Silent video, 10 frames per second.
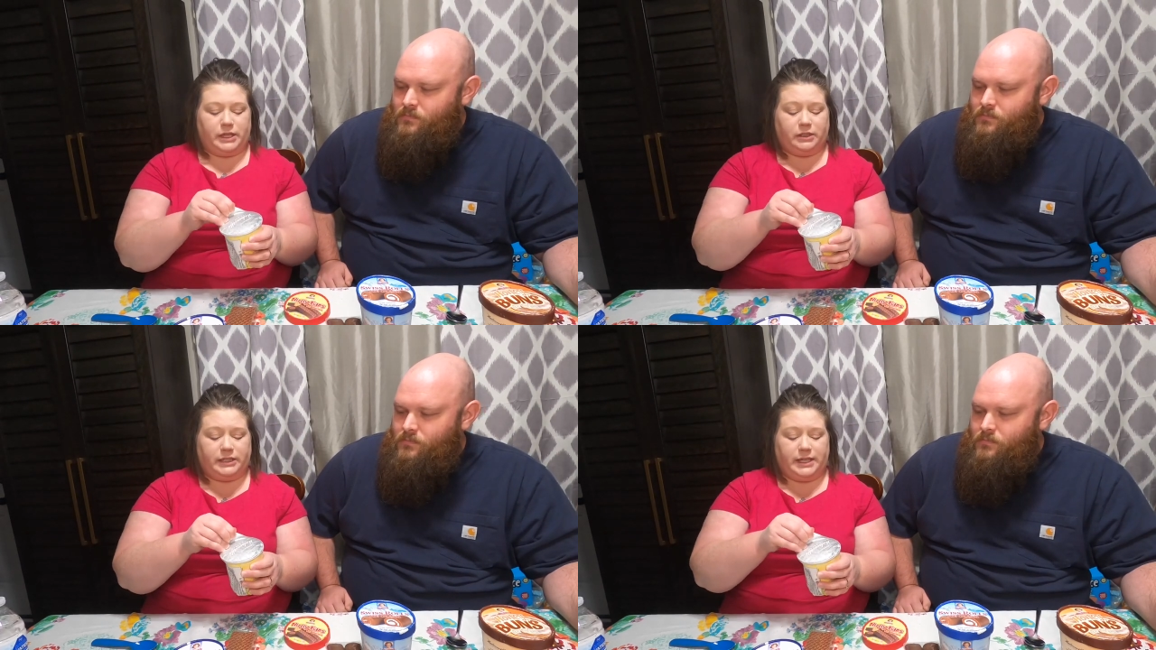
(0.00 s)

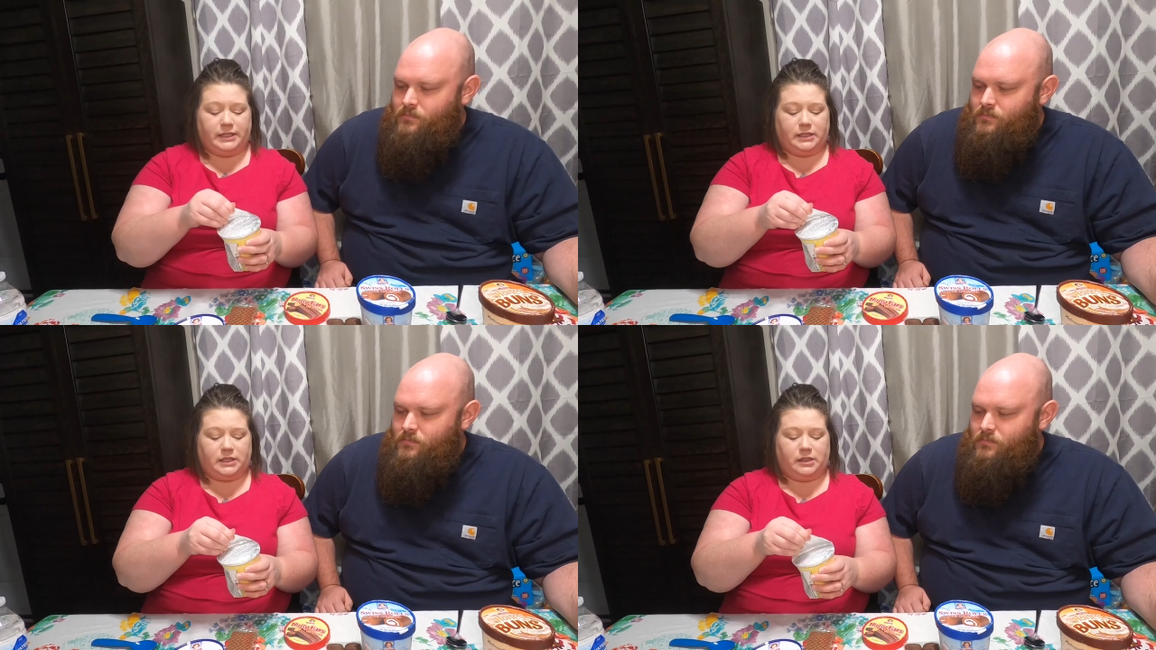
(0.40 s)
Speaker 1: The
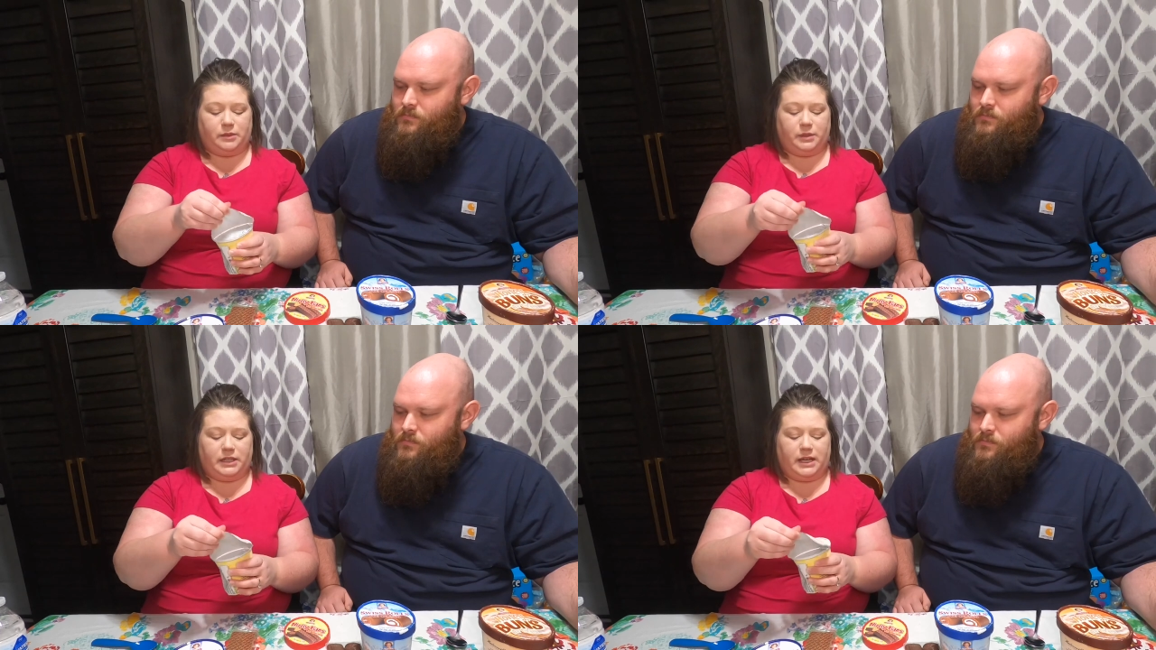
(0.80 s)

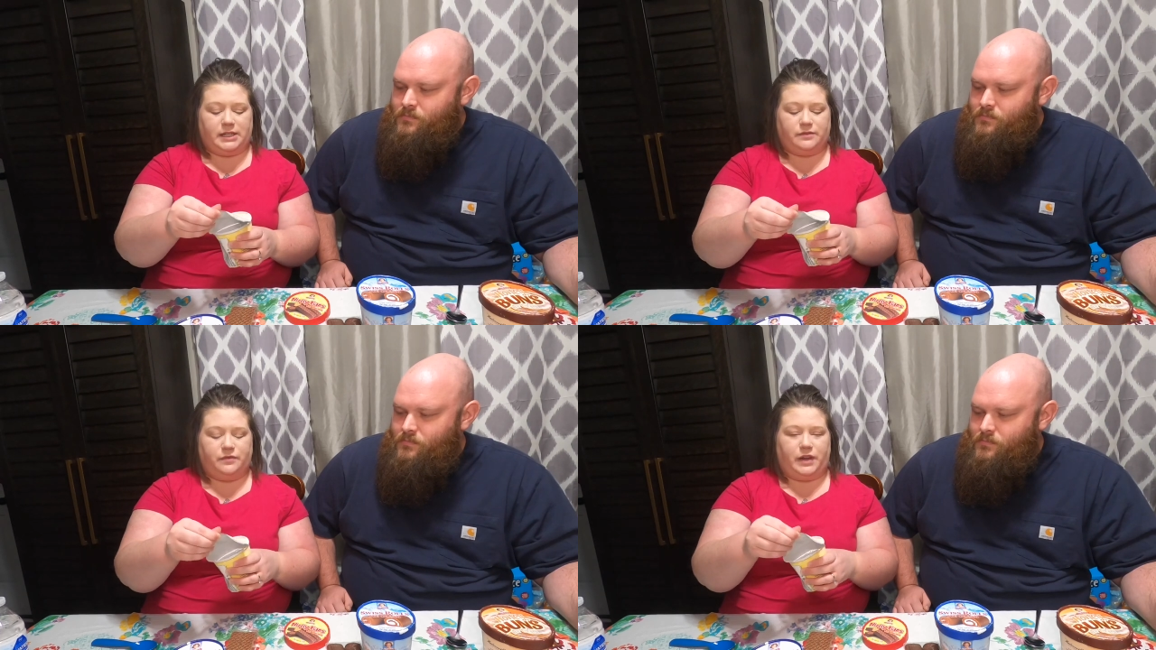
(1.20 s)
only one that
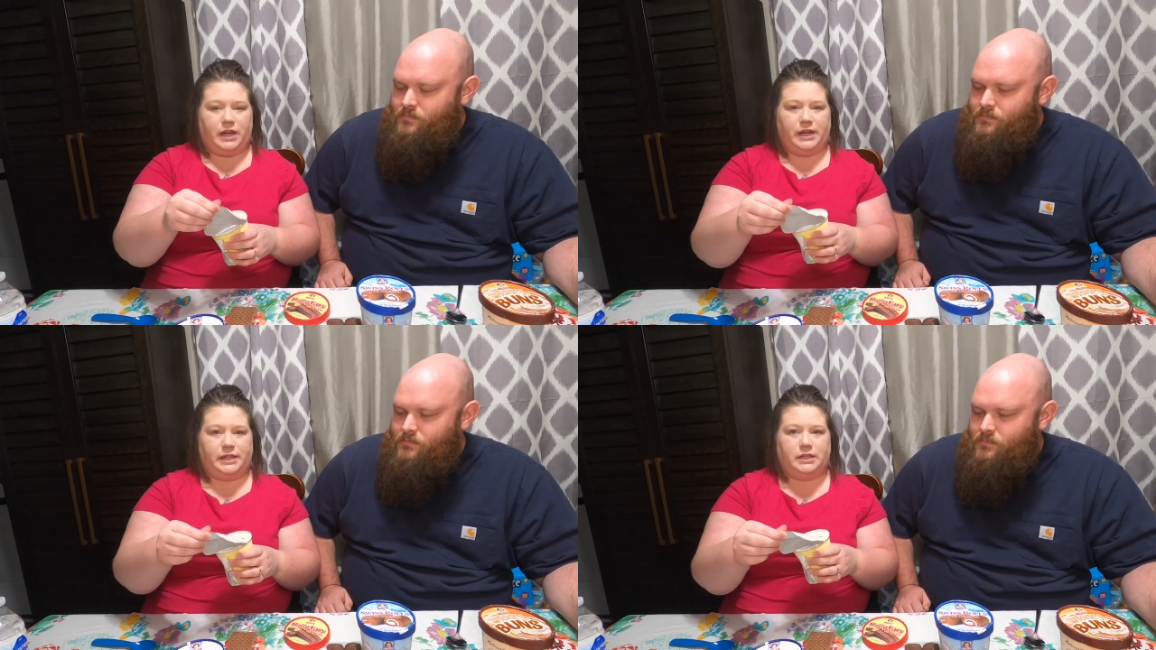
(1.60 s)
I didn't
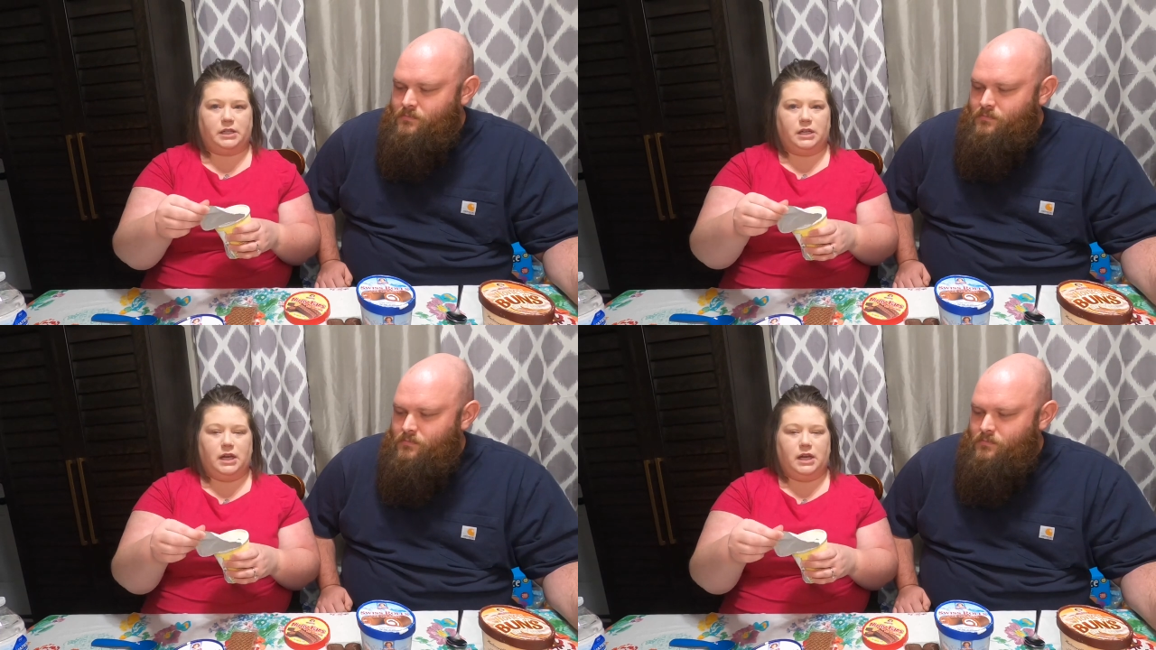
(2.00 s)
find,